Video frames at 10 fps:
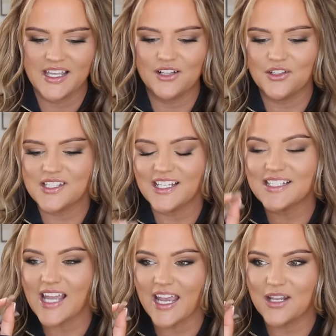it looks like a
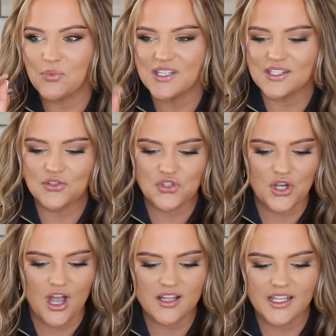tiny piece of
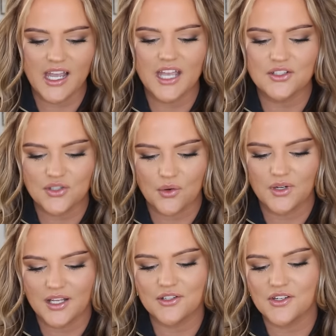chalk. Like, I don't
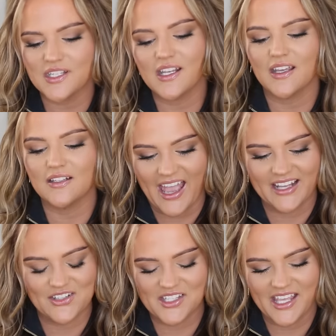understand. I
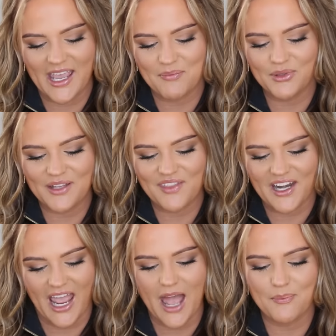just can't believe that
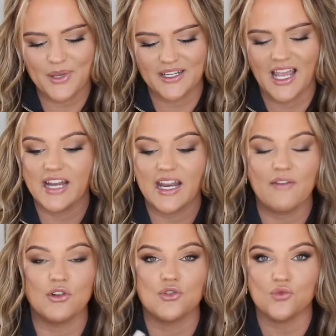happened. I
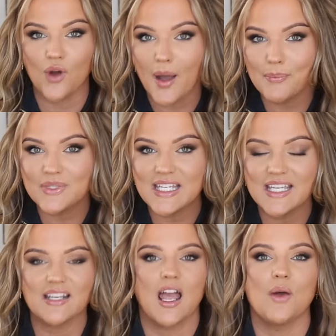never dropped
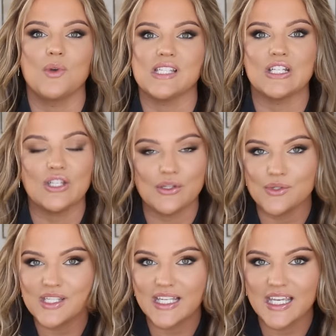it. I wasn't
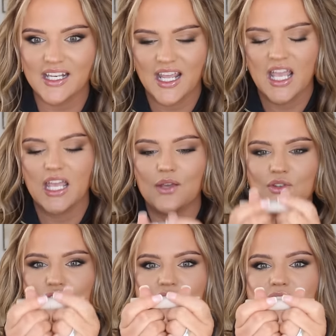using it. It
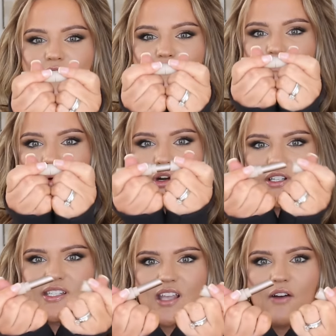was just the
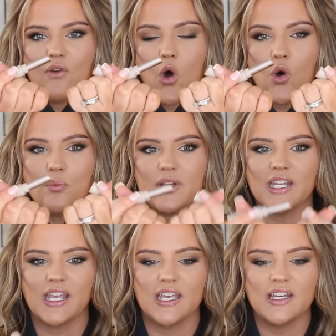force of
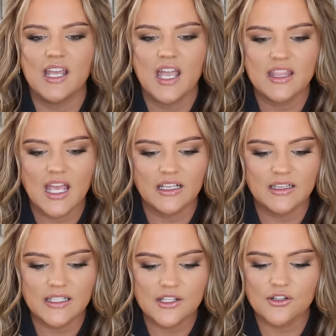opening it that
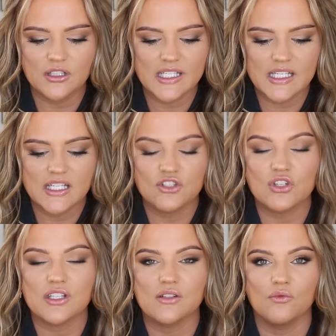literally
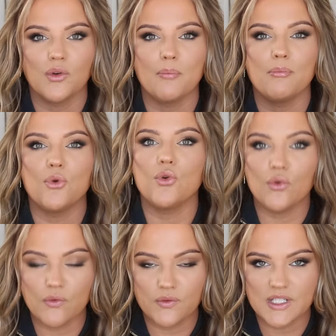just
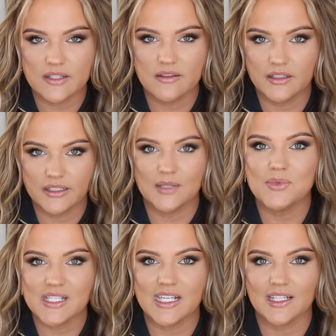removed the
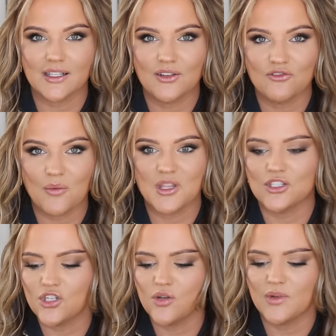lipstick from the
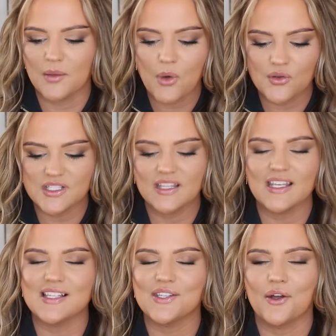tube. And I posted
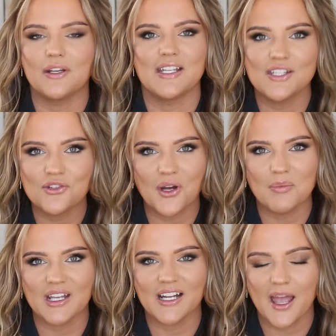this on
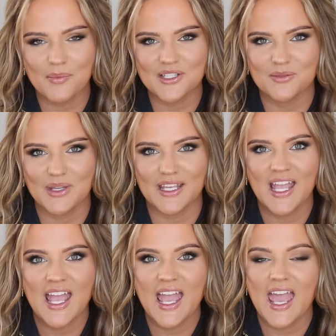Instagram that it happened to me.
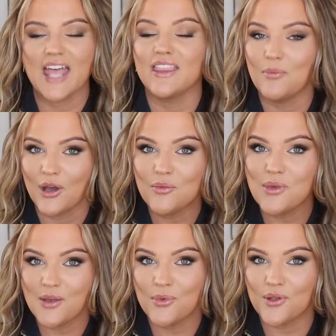And the amount of
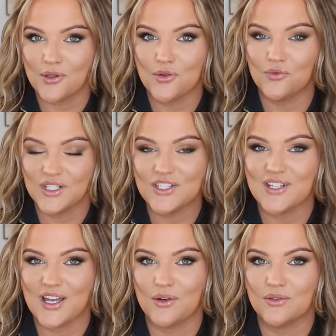people who reached
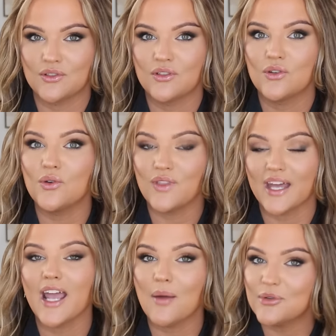out who
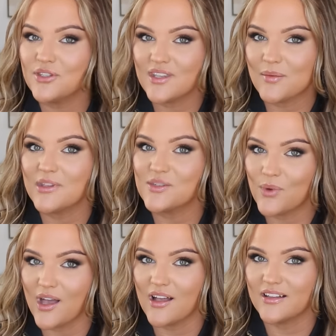that happened to them as
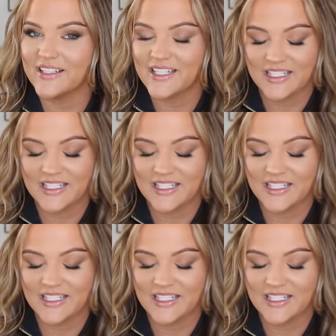well,